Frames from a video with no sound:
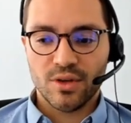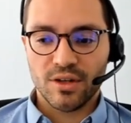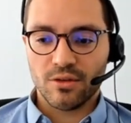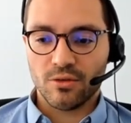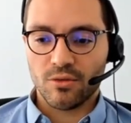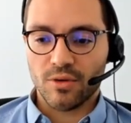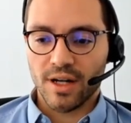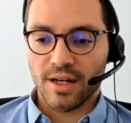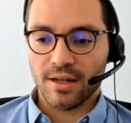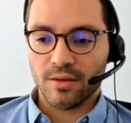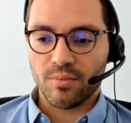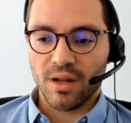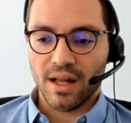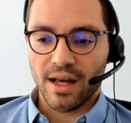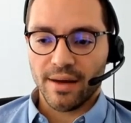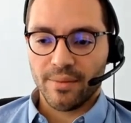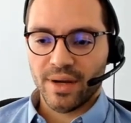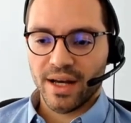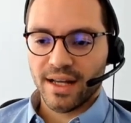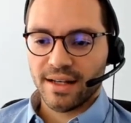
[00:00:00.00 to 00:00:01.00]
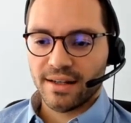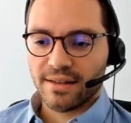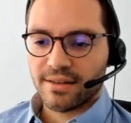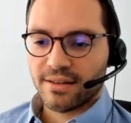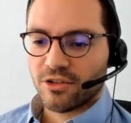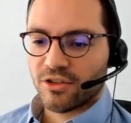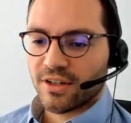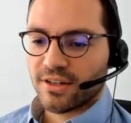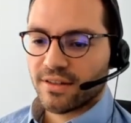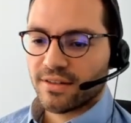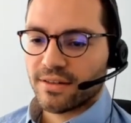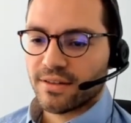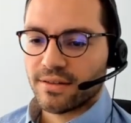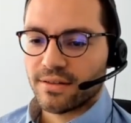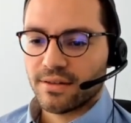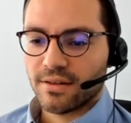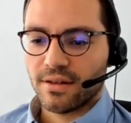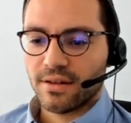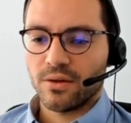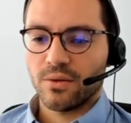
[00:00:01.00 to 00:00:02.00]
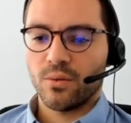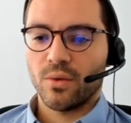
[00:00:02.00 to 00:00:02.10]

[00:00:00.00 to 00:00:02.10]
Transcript: We're running pilot series